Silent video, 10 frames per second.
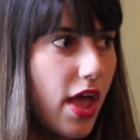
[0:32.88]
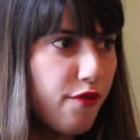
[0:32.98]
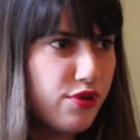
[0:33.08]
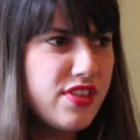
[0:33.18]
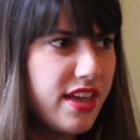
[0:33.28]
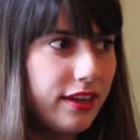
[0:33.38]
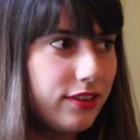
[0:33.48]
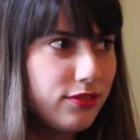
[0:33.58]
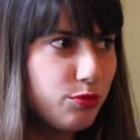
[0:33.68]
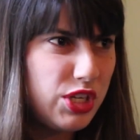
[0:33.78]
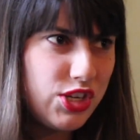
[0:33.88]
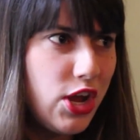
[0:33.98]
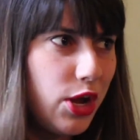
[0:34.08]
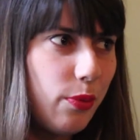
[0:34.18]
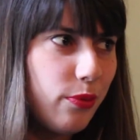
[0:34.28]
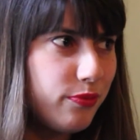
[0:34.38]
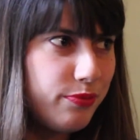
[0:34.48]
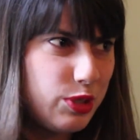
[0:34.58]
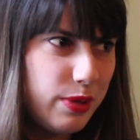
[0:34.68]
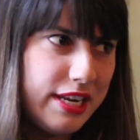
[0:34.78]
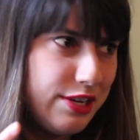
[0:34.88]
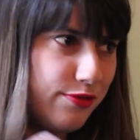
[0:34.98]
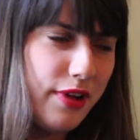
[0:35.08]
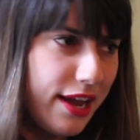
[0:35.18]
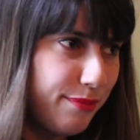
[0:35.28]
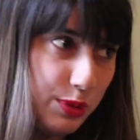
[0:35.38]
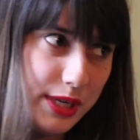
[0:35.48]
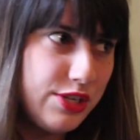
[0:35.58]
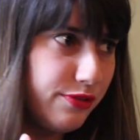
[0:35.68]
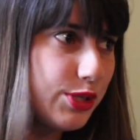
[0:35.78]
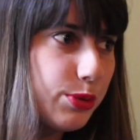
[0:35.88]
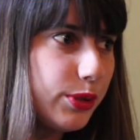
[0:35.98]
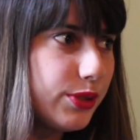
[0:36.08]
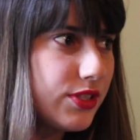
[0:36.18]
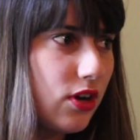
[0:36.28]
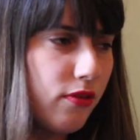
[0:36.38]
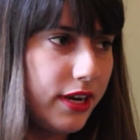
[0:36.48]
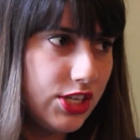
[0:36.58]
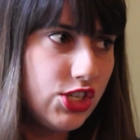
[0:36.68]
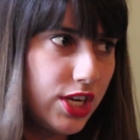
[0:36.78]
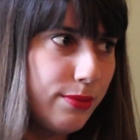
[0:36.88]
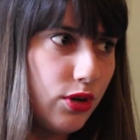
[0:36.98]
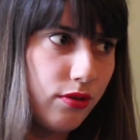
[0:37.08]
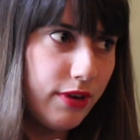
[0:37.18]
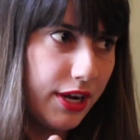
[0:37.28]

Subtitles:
Everything we do between individuals, our relationships are